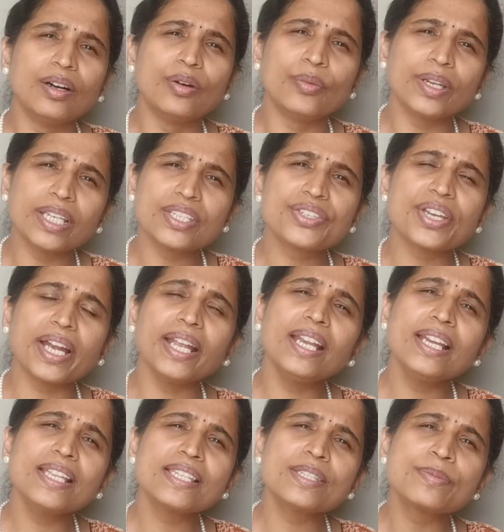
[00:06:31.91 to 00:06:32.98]
When a
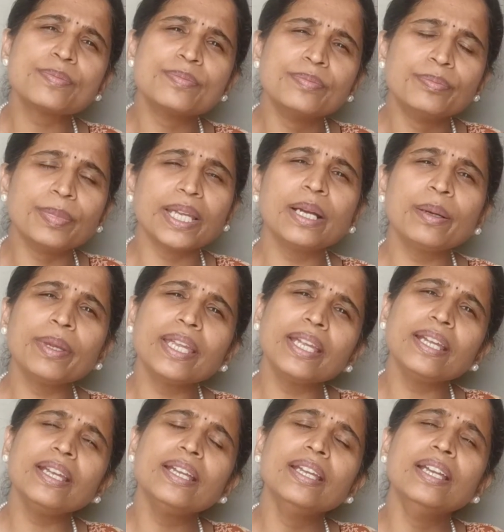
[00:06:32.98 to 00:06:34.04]
child is
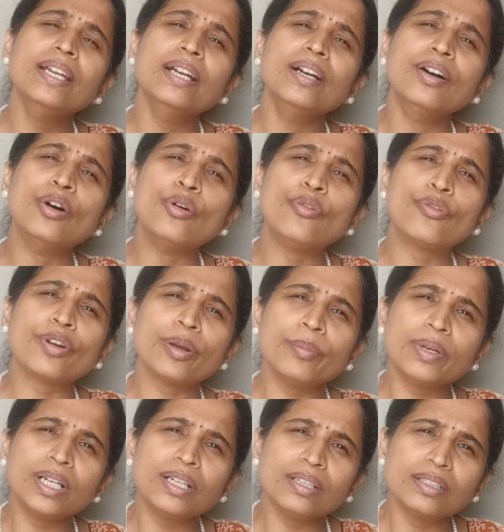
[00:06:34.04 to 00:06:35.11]
becoming
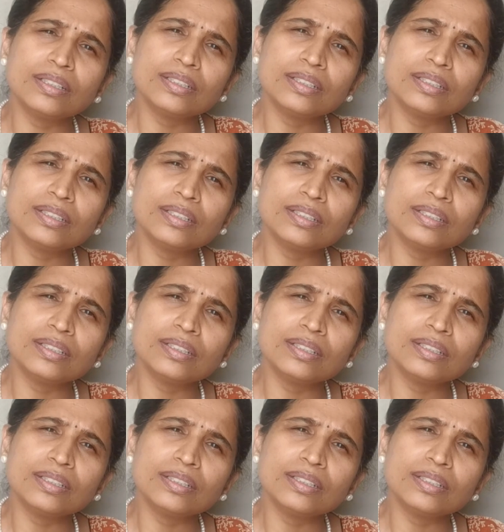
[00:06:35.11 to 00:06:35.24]
from a